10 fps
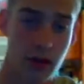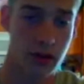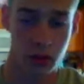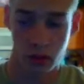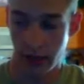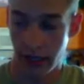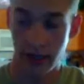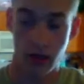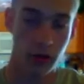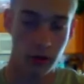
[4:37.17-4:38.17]
when you
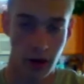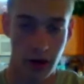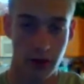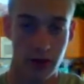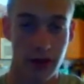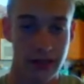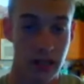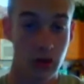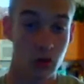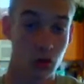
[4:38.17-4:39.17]
hit it on the ground, it
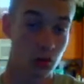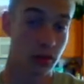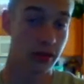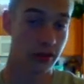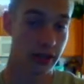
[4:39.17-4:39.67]
sounds really,